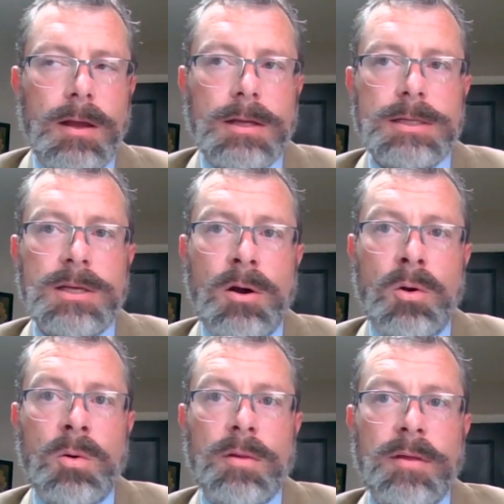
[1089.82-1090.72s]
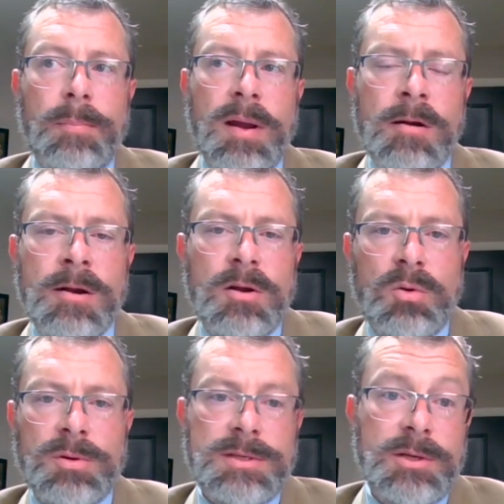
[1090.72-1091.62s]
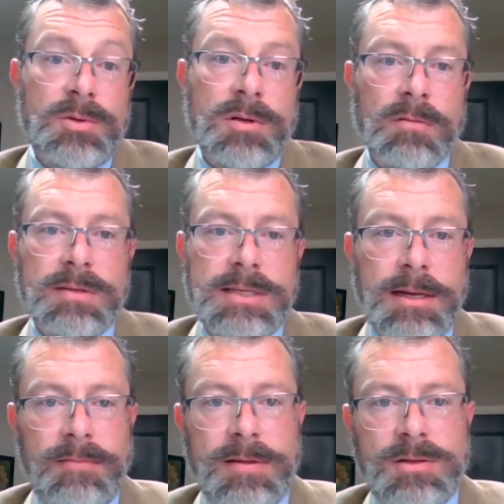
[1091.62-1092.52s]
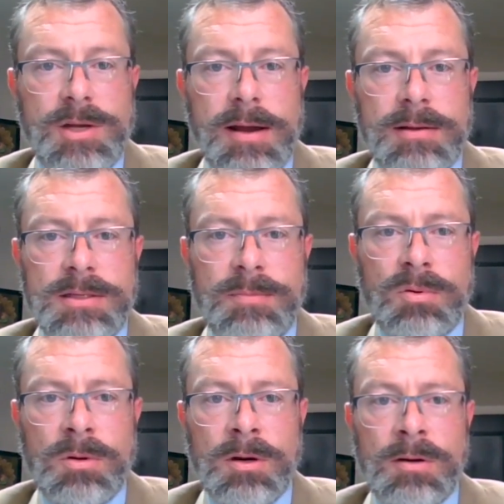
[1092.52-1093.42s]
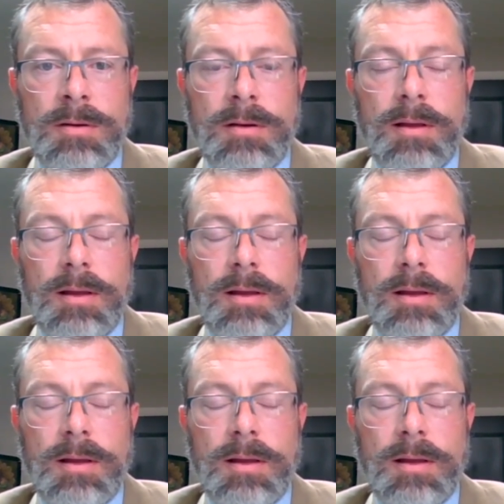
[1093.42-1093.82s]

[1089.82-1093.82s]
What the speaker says: So the parent who was due to receive the child support